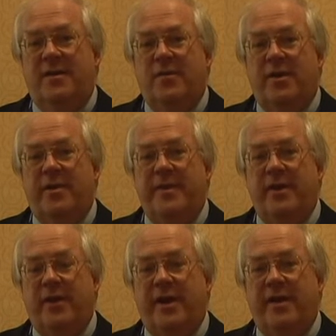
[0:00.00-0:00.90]
We're going to be
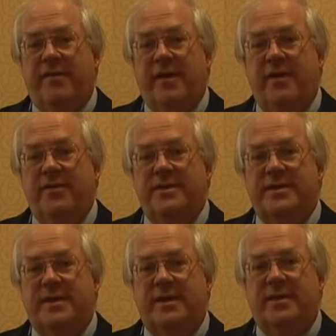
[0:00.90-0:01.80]
looking at
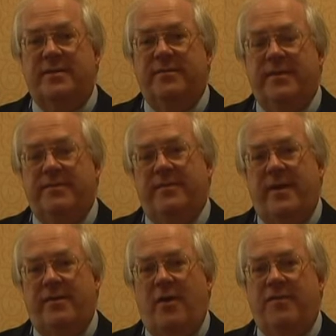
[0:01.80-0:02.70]
those
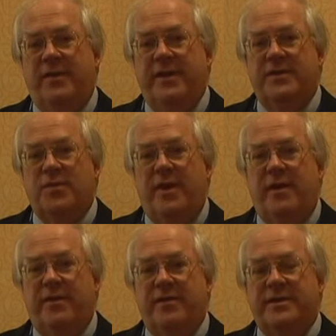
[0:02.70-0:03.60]
hopefully as
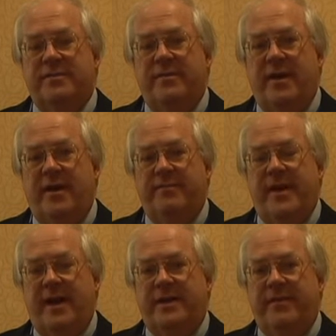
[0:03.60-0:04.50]
well. There's some
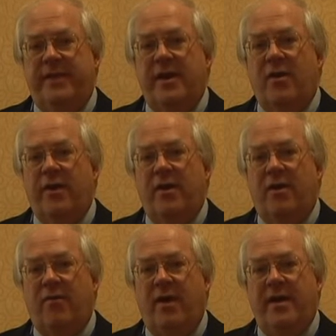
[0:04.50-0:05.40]
activity going
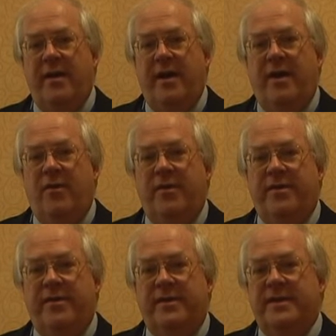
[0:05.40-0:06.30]
on right now
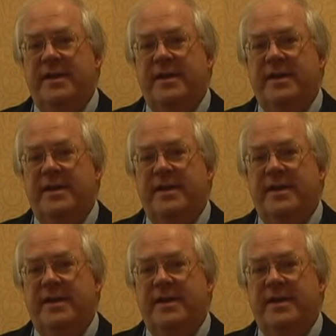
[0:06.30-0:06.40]
with the